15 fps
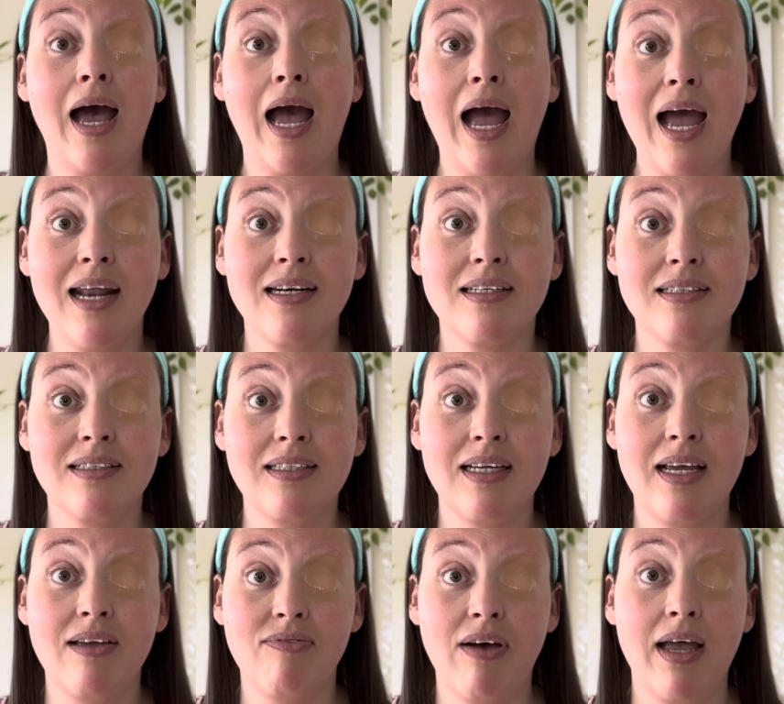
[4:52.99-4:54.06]
And
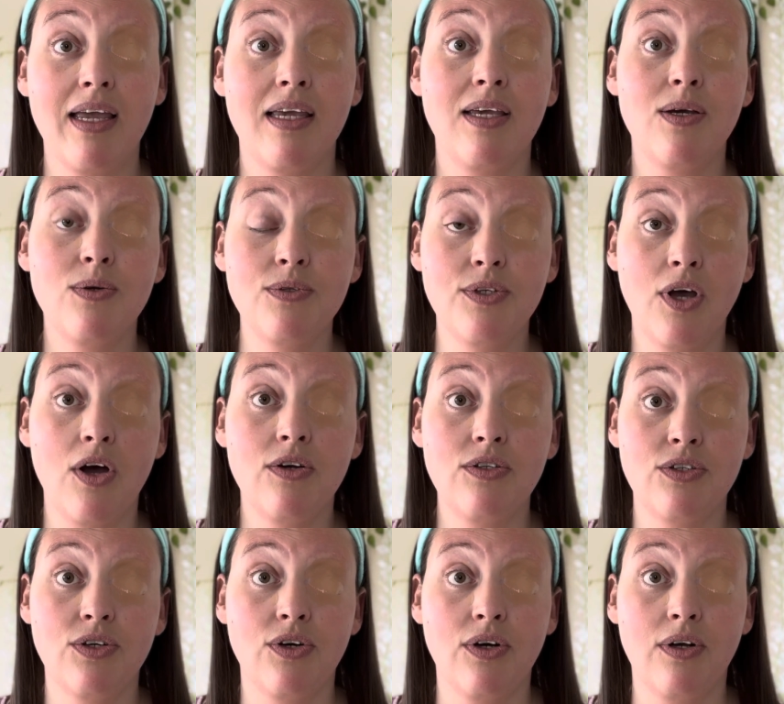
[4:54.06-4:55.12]
if I use
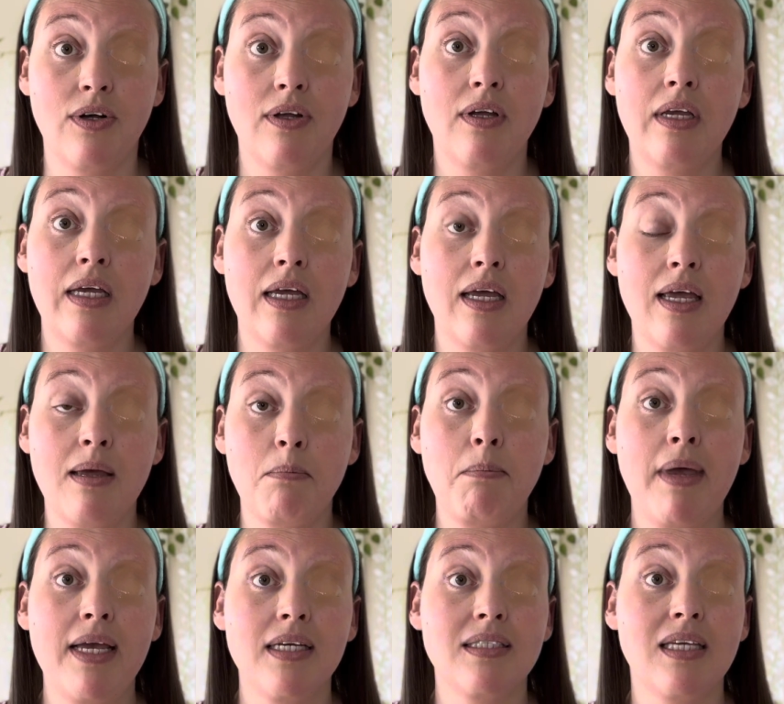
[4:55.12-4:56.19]
contour, it
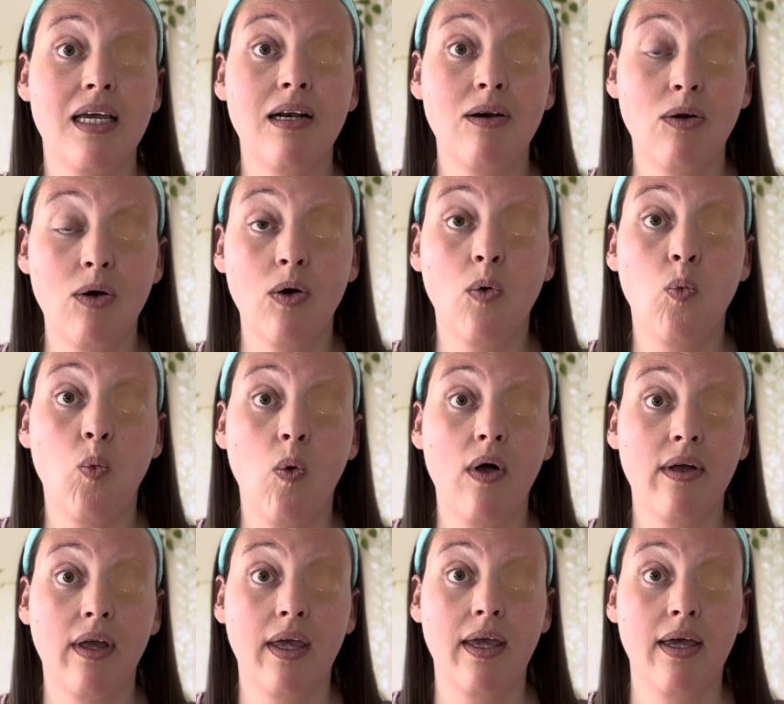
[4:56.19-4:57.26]
makes it look
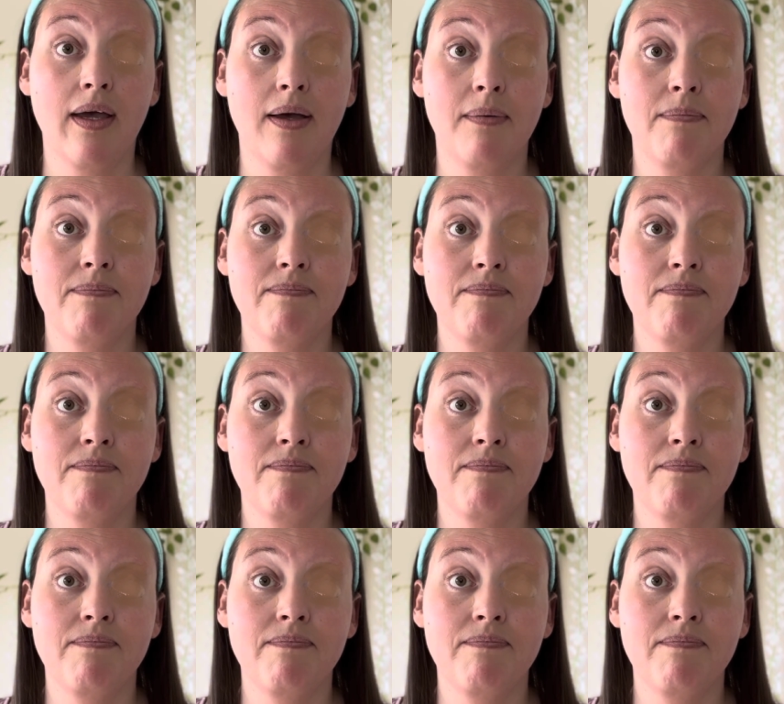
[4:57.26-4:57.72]
wonkier.